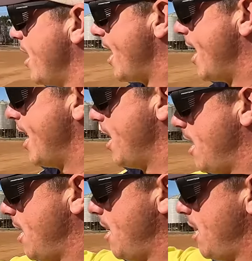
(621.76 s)

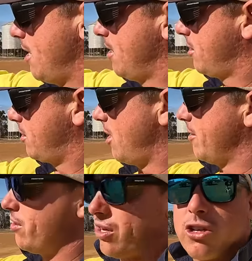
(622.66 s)
Uh, so
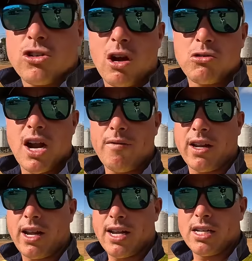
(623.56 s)
controlled
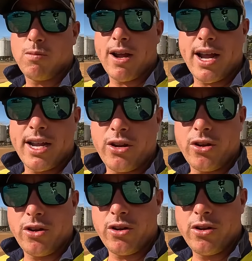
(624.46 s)
traffic is where
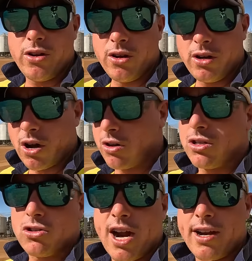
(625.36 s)
you
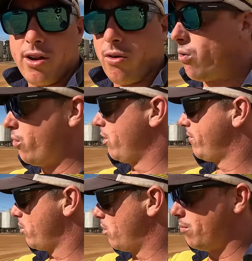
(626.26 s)
concentrate all
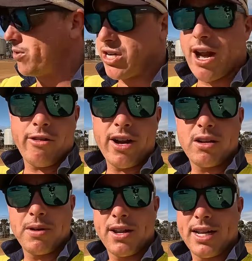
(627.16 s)
of your machinery
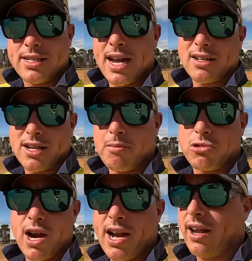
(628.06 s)
to be on the exact same
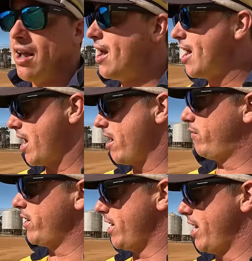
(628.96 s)
track
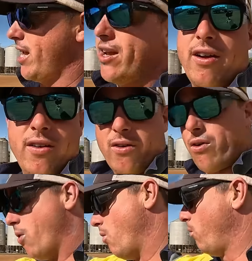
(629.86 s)
every year,
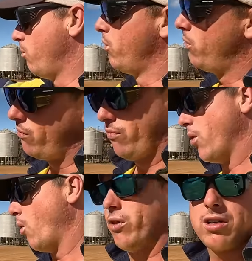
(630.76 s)
all,
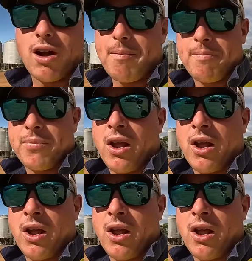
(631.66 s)
all the time.